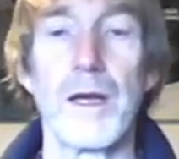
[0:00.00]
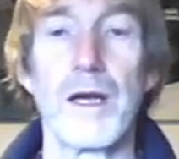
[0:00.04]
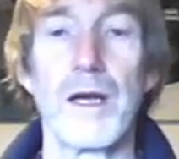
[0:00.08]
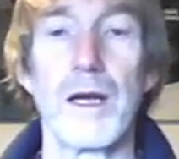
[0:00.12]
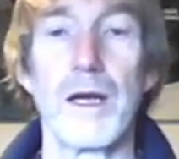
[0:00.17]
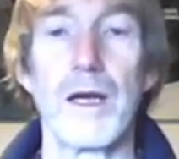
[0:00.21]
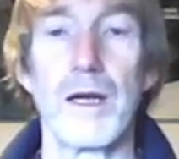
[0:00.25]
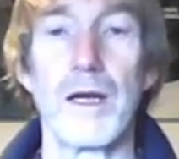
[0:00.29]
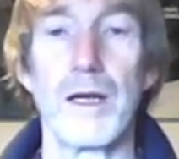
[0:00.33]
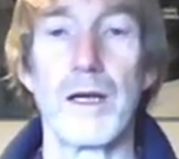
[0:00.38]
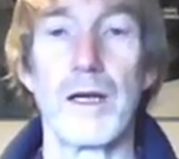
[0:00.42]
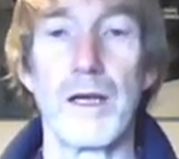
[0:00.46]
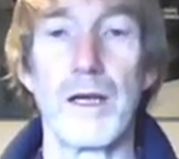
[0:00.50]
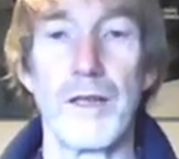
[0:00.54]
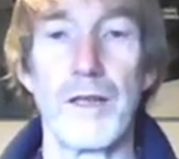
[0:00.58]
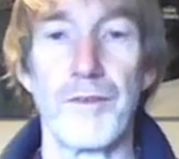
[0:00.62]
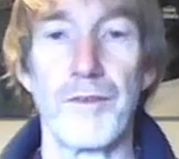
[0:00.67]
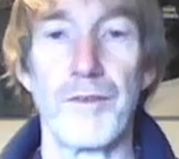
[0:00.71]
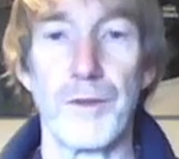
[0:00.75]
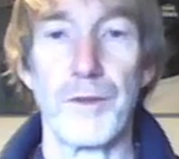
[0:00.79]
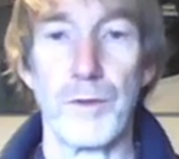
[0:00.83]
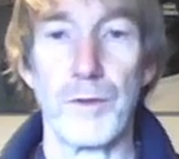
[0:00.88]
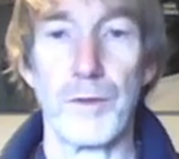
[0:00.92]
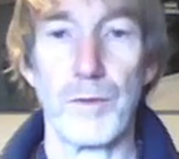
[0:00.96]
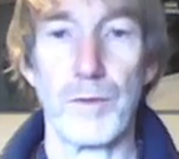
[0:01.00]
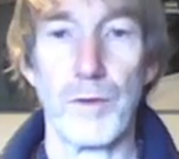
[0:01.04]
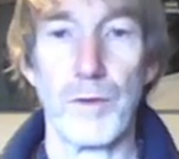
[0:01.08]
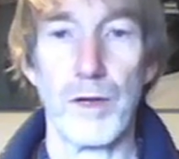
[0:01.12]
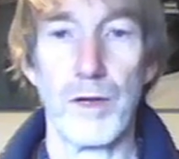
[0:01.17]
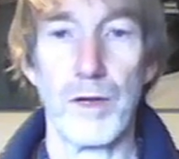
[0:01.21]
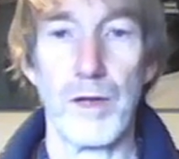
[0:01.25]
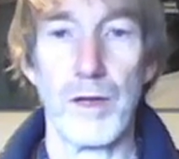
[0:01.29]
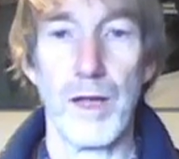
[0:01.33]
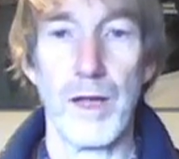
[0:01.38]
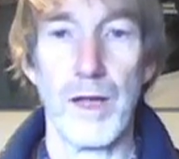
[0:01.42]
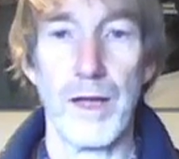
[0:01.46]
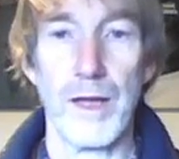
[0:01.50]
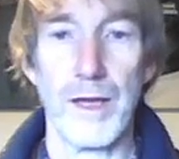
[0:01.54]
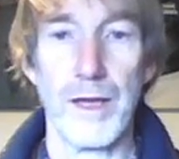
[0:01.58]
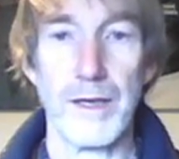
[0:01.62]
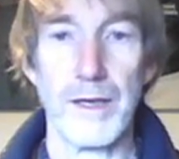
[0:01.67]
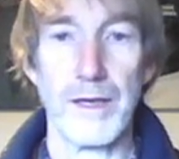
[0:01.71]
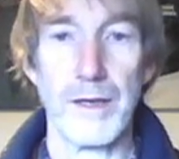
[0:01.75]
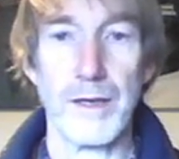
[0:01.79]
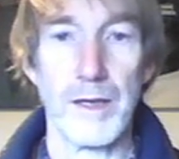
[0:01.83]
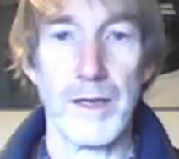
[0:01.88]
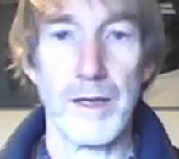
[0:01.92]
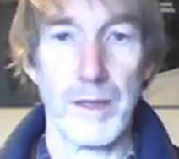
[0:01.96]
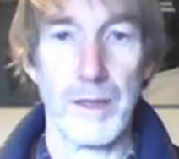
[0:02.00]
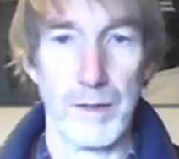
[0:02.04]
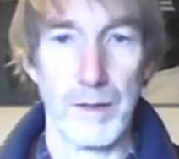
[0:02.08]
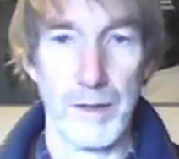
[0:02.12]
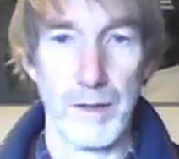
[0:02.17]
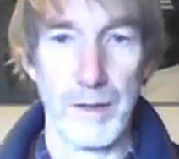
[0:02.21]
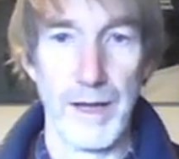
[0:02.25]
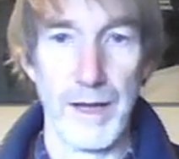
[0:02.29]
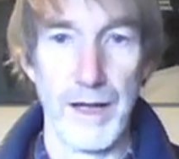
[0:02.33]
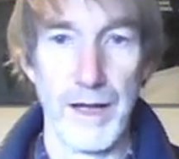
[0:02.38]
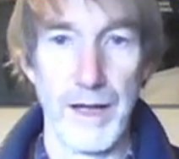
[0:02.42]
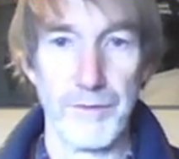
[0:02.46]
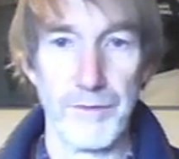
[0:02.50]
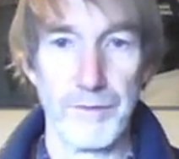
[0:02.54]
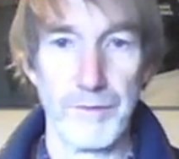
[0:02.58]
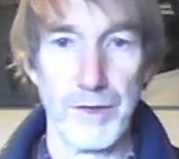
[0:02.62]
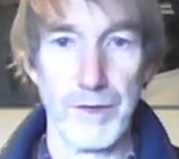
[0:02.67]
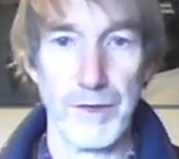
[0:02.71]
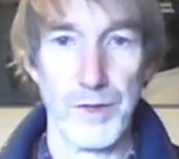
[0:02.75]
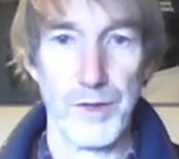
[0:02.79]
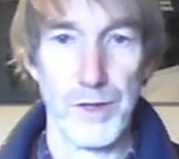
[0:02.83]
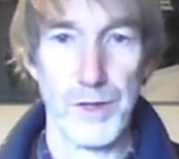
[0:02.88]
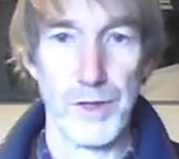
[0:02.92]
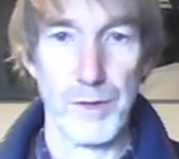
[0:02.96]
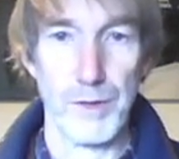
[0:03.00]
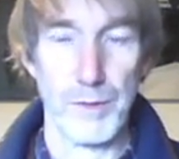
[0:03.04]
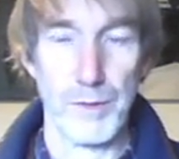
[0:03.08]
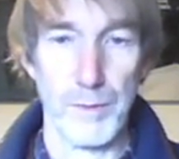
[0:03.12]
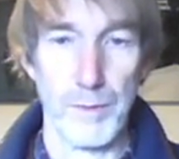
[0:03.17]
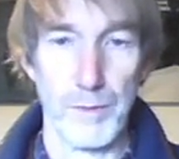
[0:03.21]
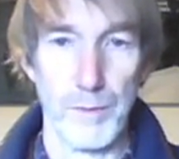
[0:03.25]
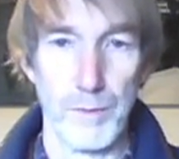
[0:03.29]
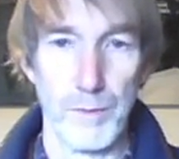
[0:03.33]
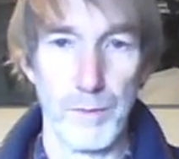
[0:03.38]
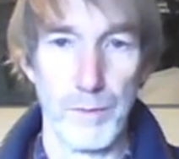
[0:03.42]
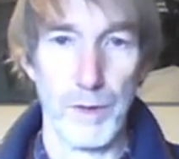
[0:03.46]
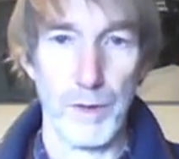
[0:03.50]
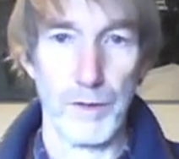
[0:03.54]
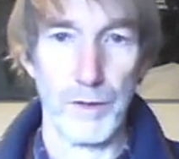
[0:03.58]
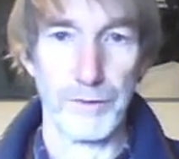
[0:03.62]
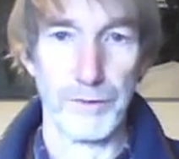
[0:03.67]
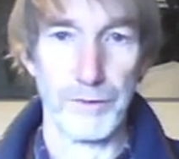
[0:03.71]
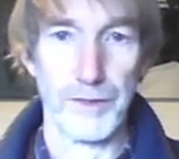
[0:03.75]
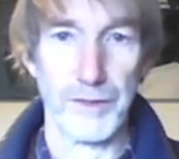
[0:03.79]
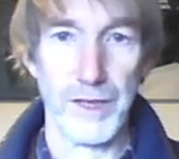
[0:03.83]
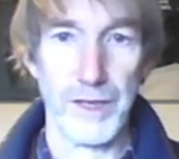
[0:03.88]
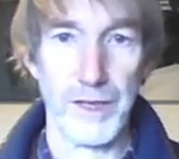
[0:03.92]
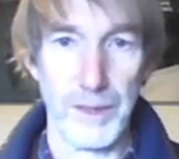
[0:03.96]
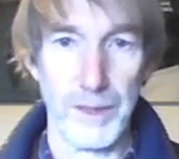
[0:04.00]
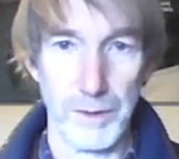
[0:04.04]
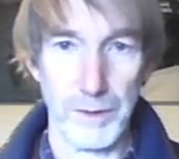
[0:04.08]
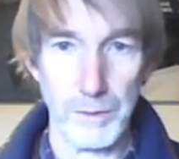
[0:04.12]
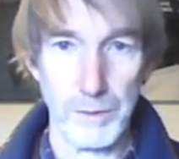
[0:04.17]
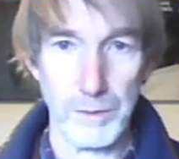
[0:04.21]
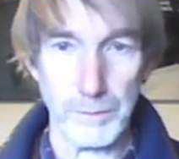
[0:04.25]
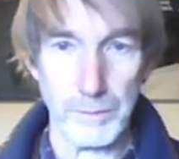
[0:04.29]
into a average of Q,